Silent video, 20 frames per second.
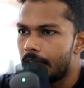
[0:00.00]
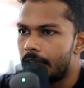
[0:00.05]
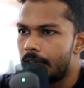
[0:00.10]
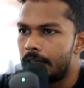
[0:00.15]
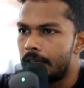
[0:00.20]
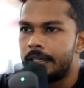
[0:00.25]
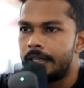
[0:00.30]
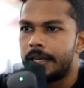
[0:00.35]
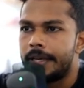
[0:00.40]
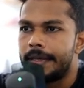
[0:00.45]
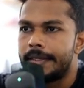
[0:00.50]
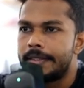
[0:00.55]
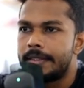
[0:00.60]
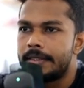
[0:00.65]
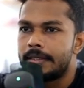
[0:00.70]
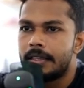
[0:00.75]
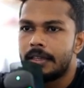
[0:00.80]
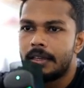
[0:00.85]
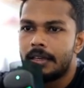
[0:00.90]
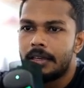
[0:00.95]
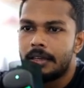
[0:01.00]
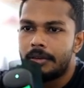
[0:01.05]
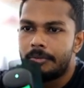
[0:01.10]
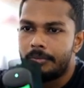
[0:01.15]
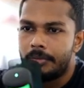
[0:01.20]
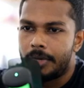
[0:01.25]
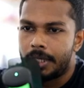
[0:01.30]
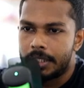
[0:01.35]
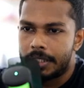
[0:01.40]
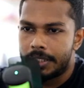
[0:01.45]
Nice.
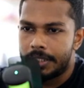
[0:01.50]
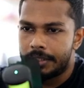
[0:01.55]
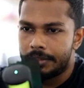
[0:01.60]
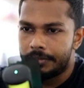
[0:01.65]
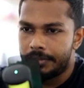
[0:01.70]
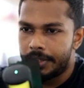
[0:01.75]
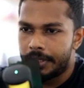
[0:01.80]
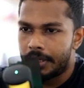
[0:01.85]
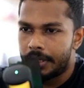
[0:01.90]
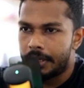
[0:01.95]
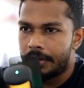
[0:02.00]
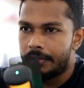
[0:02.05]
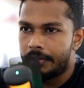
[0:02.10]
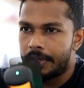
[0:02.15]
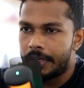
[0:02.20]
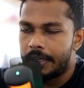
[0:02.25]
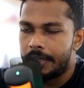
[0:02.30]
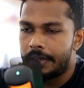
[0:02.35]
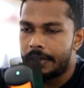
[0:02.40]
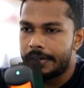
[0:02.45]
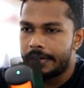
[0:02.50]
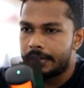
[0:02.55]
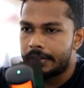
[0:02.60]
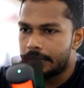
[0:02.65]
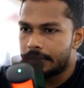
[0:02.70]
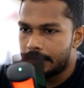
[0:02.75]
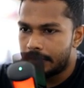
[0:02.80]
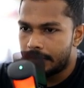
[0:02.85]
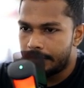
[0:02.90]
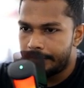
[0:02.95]
But here we have an error
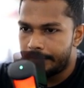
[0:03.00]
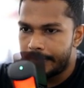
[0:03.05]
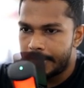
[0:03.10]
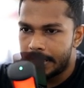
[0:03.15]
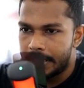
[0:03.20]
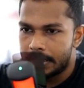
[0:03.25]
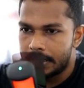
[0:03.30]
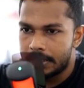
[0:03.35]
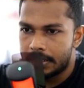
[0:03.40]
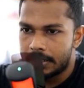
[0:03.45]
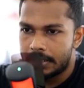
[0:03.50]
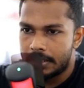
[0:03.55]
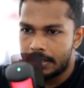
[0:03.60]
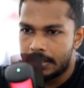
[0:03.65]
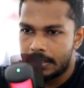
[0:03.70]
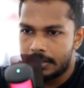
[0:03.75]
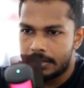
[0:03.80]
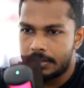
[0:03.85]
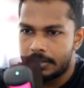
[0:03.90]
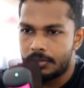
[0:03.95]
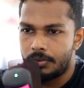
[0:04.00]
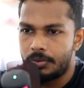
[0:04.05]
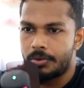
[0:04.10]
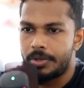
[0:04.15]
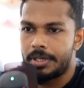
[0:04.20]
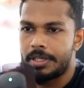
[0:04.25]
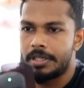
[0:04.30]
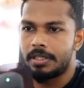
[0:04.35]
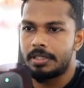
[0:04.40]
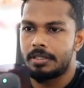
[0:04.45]
because there's no
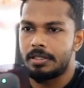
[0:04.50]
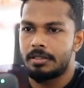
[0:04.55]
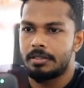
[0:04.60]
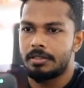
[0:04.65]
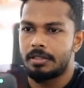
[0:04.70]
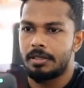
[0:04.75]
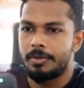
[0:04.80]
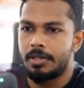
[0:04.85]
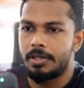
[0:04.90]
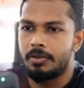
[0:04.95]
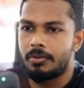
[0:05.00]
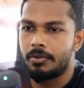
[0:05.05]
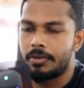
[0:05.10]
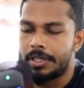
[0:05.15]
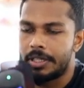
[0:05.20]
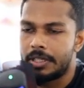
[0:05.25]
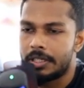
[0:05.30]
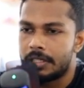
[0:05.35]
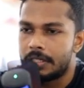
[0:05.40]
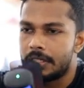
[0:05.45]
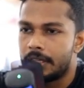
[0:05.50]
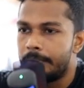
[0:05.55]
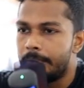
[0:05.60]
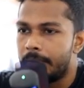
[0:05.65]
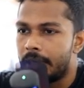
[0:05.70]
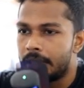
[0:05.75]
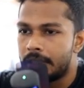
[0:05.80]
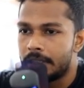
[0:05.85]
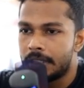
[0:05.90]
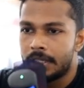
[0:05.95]
return, something called return type.
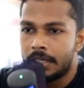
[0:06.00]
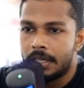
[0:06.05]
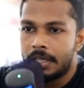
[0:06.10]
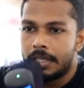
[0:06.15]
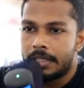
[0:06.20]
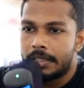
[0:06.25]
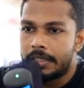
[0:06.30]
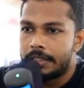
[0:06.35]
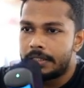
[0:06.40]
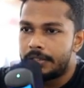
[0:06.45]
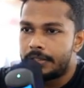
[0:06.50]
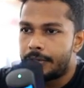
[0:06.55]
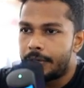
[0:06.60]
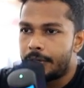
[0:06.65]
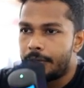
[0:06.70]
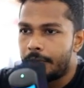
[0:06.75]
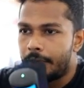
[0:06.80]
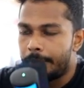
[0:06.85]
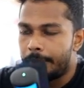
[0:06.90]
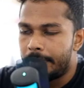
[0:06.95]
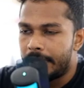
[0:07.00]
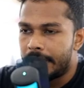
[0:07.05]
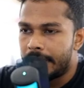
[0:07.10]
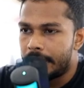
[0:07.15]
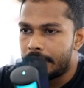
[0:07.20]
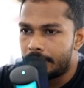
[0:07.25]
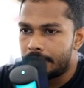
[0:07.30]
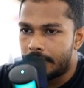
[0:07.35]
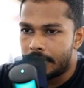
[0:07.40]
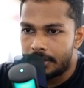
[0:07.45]
But let's try to
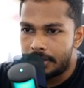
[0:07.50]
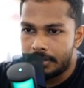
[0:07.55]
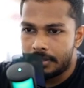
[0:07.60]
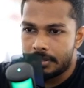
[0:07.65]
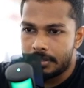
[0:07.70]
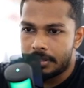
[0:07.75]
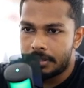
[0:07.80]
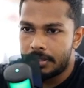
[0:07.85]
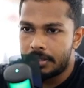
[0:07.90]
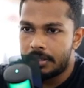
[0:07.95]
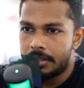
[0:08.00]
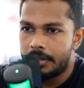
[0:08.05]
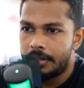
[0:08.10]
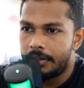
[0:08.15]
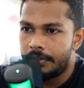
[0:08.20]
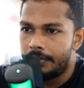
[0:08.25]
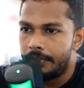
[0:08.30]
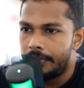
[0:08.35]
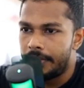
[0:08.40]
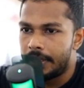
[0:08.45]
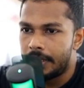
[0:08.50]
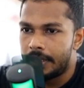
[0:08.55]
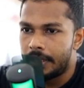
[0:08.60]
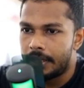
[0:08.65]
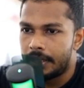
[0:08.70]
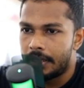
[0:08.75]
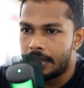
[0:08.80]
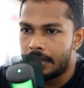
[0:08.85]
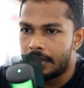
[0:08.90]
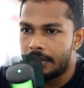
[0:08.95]
replicate what we
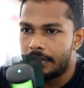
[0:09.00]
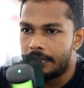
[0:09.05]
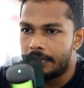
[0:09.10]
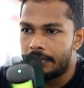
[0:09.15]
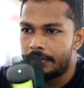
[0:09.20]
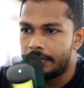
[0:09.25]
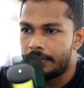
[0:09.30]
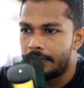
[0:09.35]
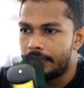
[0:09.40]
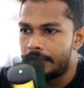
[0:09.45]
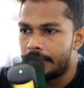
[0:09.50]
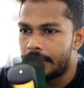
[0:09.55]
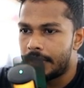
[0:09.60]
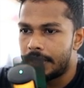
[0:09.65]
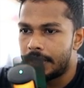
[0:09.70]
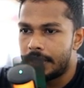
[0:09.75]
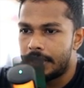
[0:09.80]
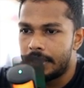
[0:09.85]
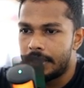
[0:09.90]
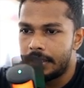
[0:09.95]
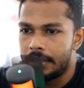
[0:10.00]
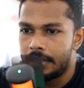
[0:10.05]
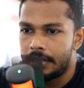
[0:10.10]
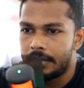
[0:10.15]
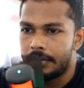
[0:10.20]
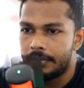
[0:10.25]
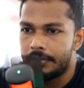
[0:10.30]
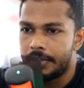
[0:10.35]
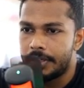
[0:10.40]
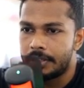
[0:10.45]
have
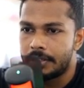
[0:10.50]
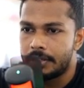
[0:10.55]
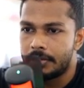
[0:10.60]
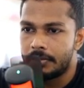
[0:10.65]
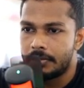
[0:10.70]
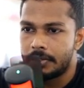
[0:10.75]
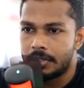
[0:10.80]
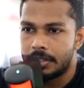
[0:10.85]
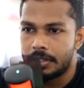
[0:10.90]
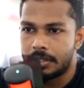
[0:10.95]
in VS Code.